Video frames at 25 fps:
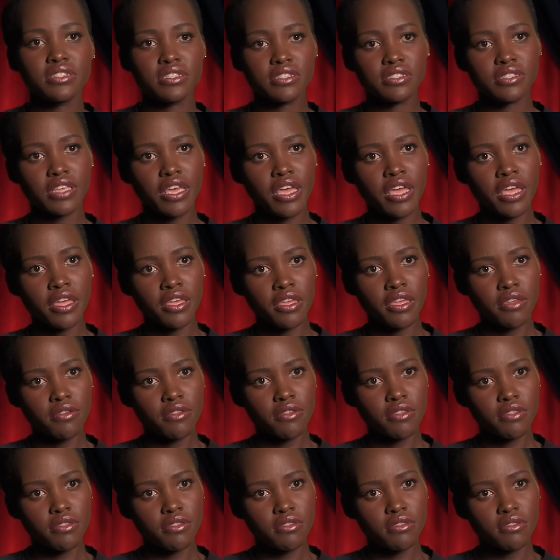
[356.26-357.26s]
to say
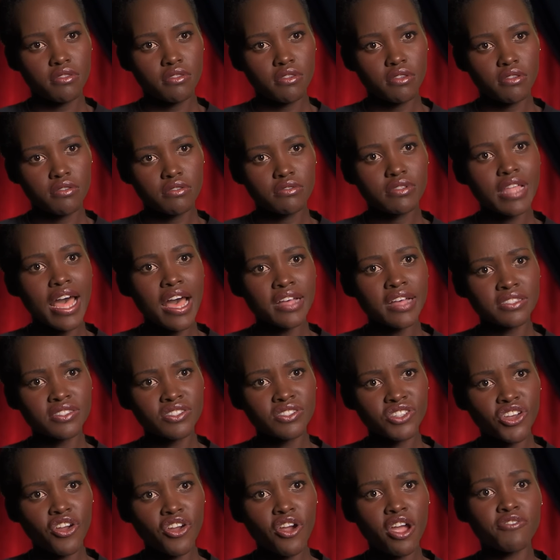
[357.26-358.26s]

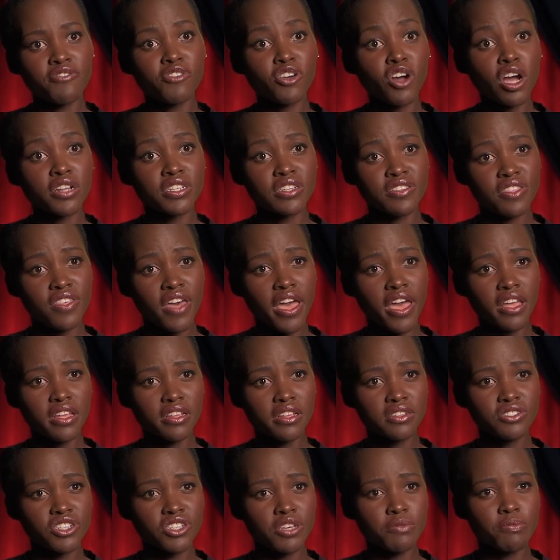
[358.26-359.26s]
last year I forgot to
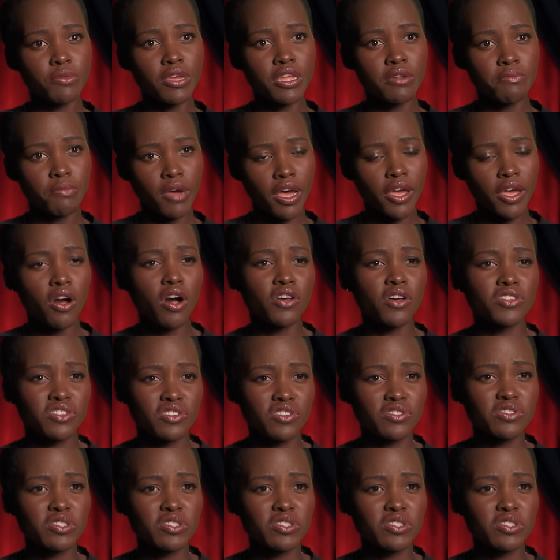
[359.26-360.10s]
thank Jim in my Oscar